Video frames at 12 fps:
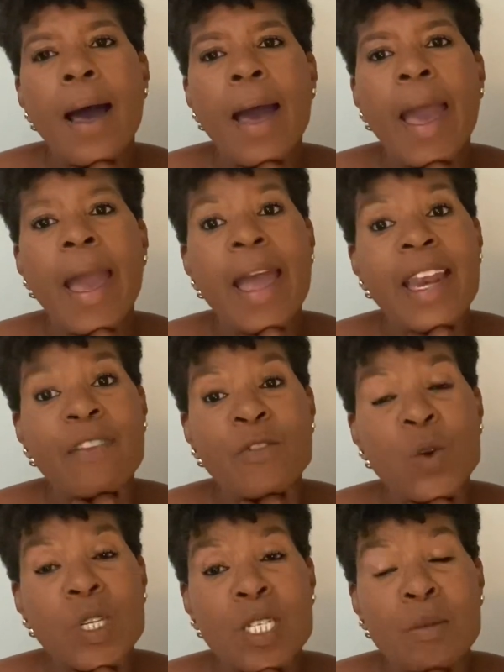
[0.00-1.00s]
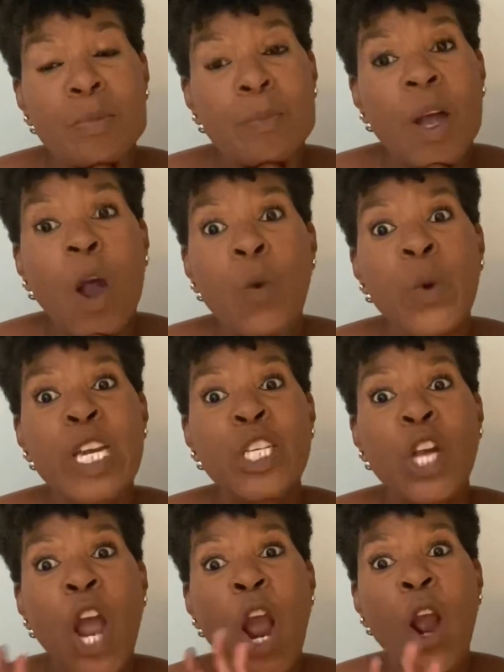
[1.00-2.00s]
And if you're a, a
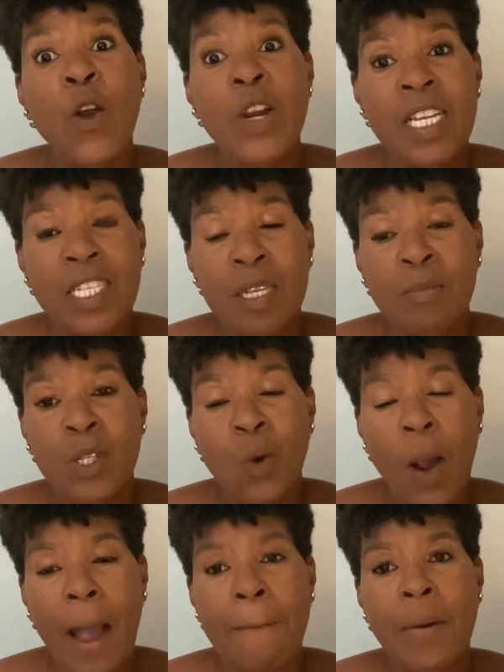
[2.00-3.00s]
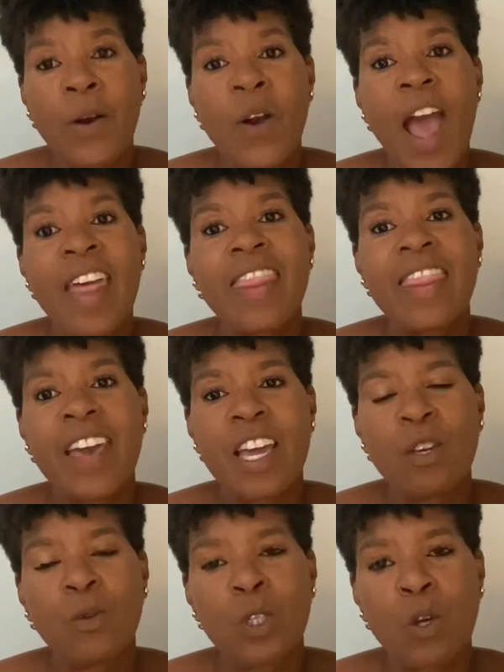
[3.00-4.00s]
returning subscriber,
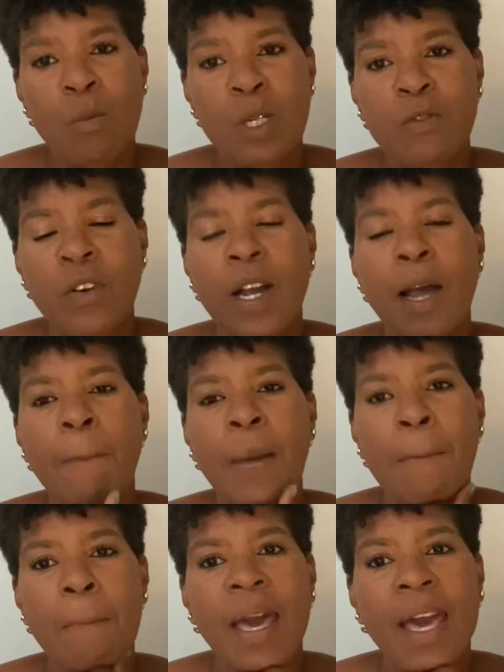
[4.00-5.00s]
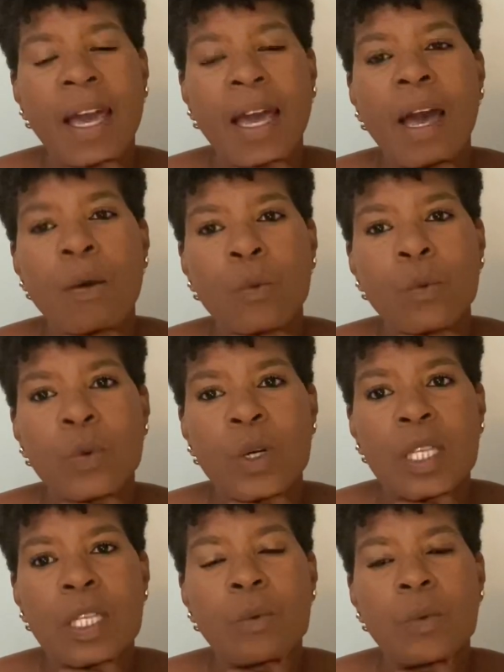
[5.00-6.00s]
thank you so much for coming back. I
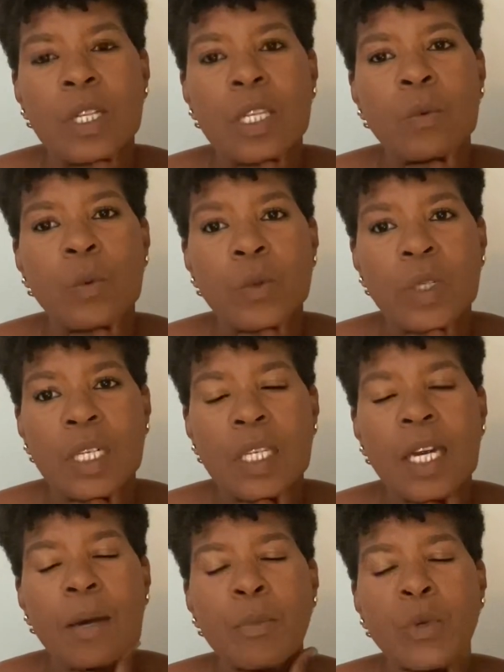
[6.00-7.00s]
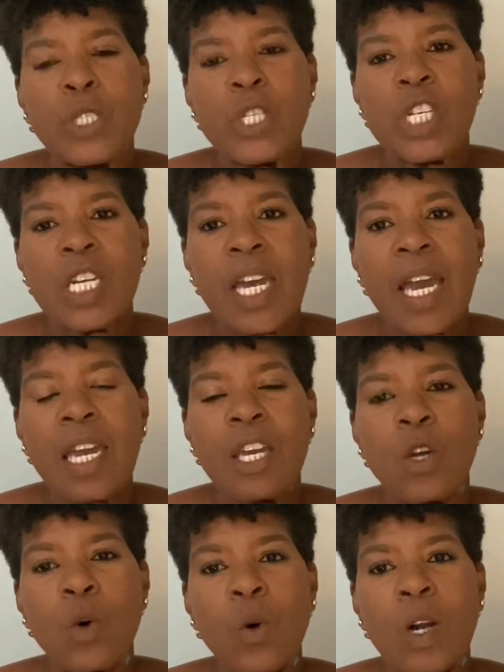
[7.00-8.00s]
really, really, really appreciate
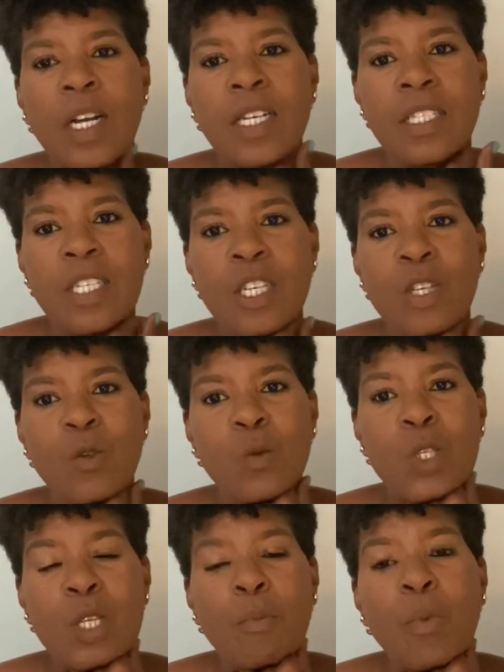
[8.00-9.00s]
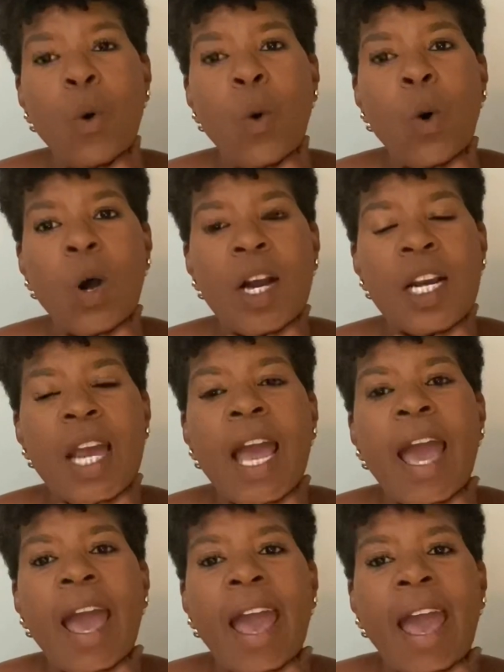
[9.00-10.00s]
your continued support
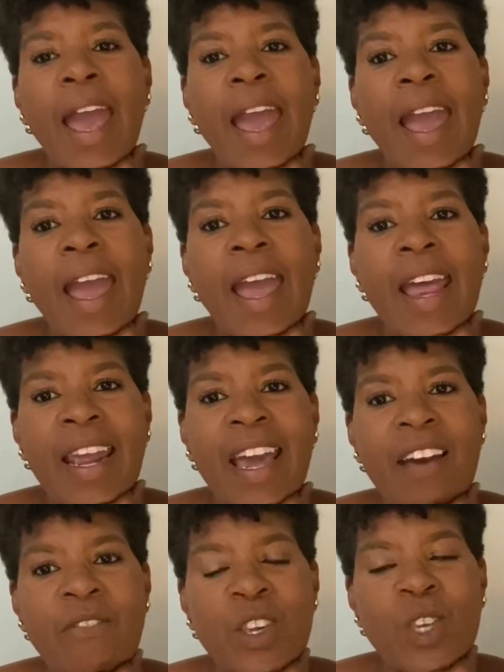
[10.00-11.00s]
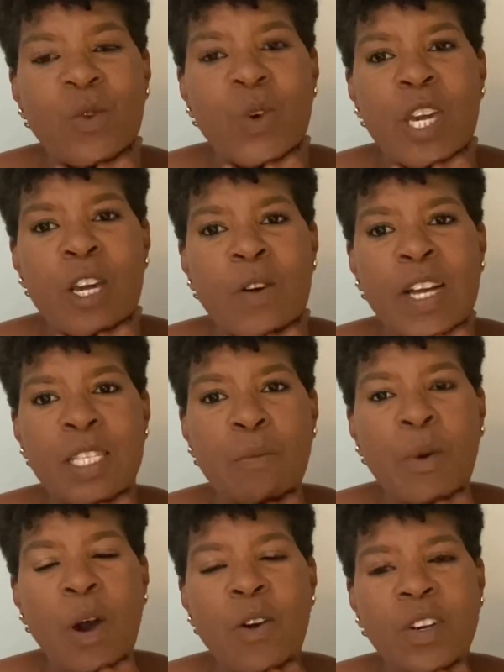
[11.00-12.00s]
and having you here as a
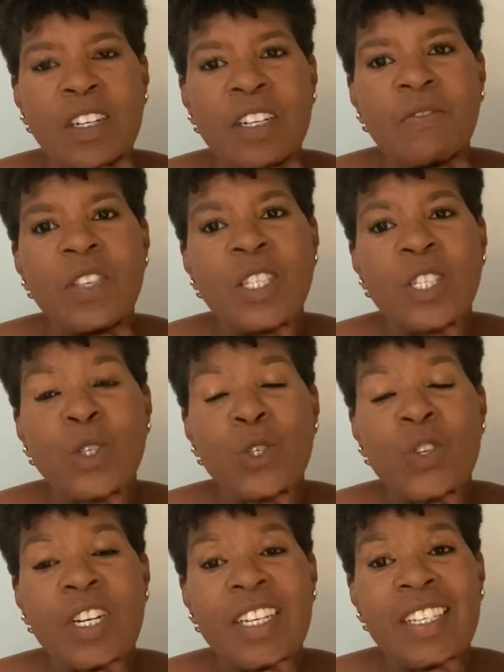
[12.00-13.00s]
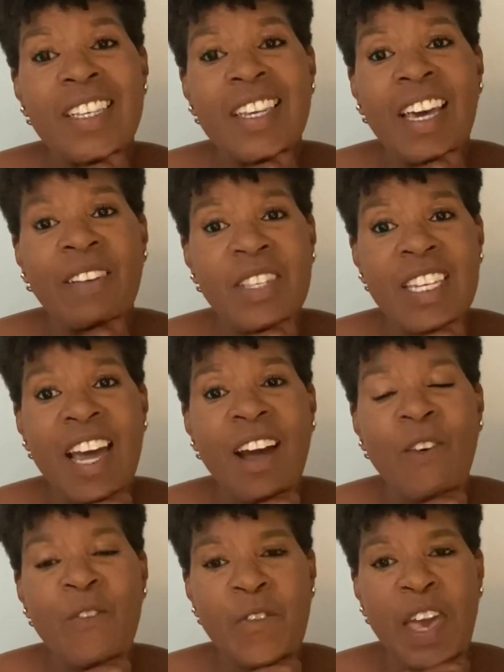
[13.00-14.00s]
part of the Sister Cousin
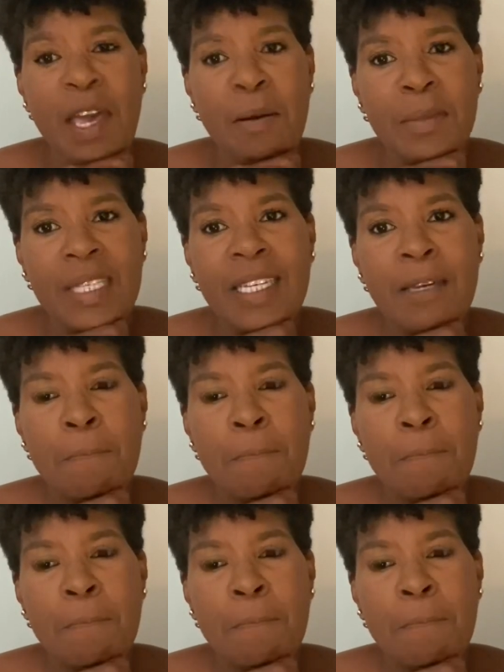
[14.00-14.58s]
Lifestyle family.